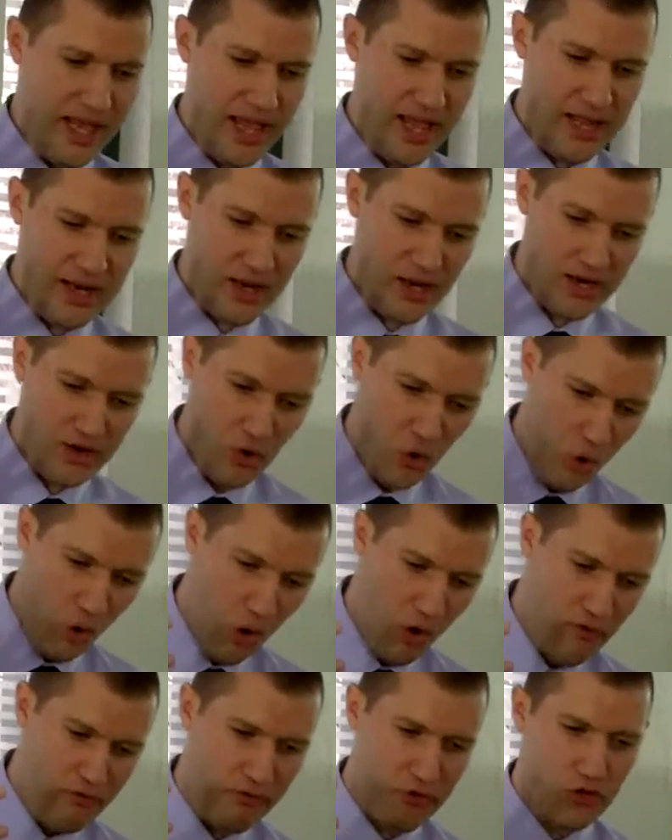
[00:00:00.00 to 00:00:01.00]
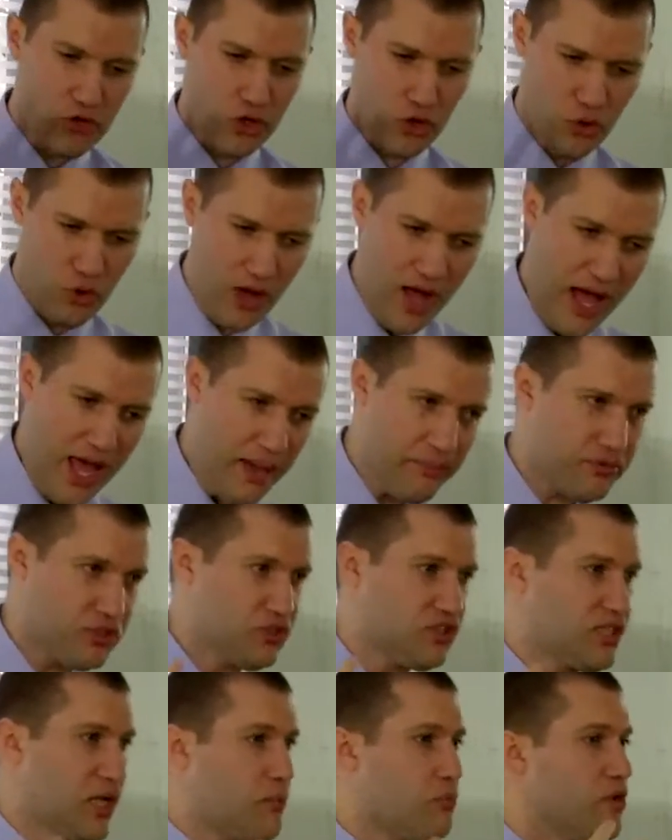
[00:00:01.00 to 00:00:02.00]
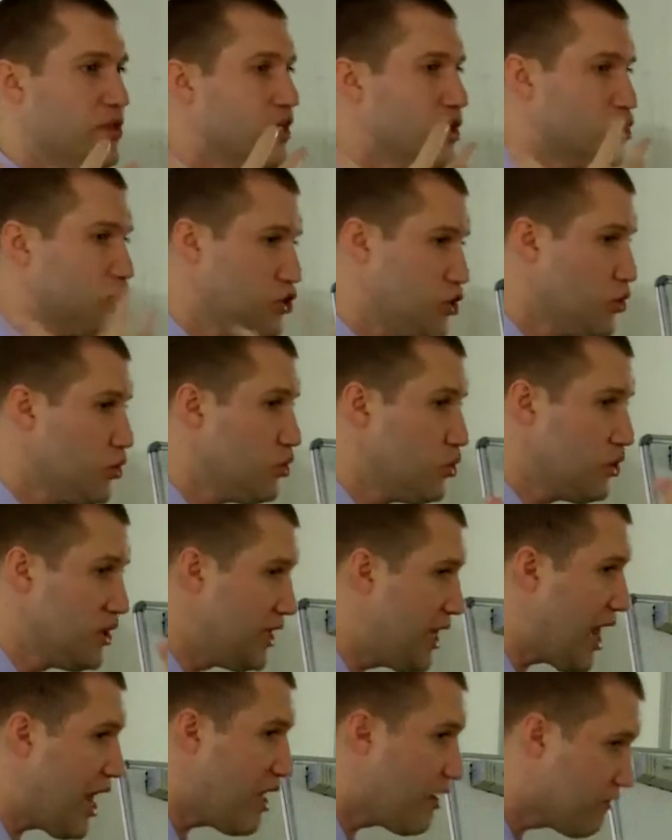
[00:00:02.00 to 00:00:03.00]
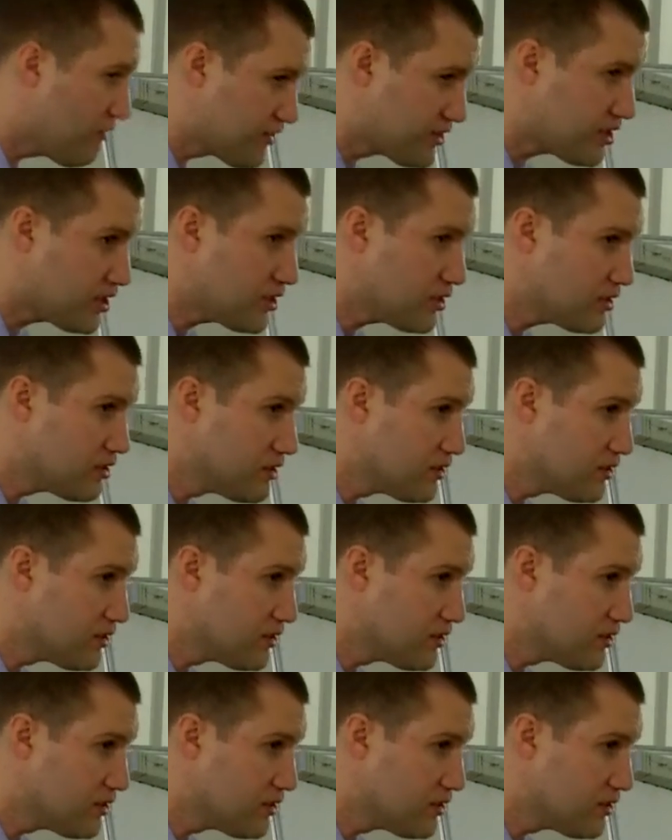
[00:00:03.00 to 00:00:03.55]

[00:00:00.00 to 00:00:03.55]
an awful crime to someone that you loved,